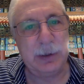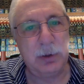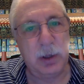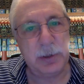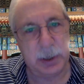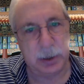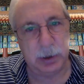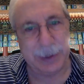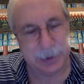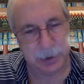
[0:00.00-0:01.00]

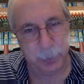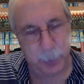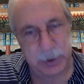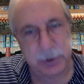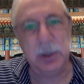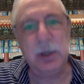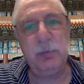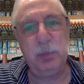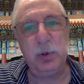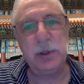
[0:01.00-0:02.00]
agnostic-like depiction
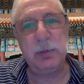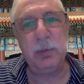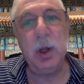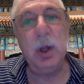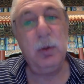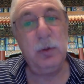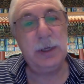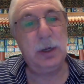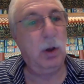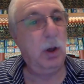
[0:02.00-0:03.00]
of Buddhism was
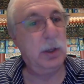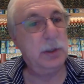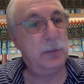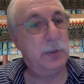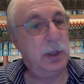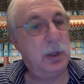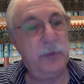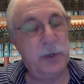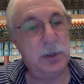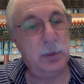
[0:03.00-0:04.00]
at odds with the
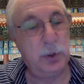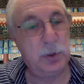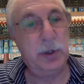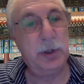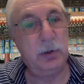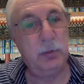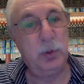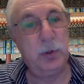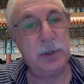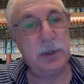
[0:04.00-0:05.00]
conventional portrayal of
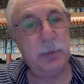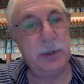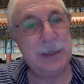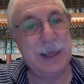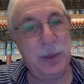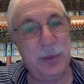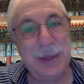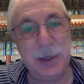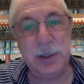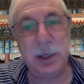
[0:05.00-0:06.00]
Buddhism as
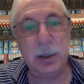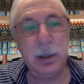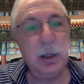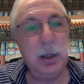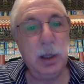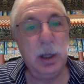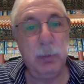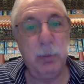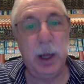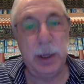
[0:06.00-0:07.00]
atheistic.
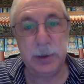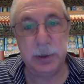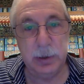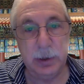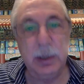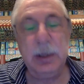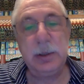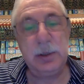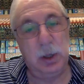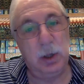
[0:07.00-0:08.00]
But,
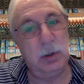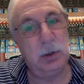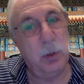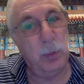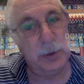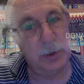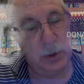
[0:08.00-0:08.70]
as Donald Lopez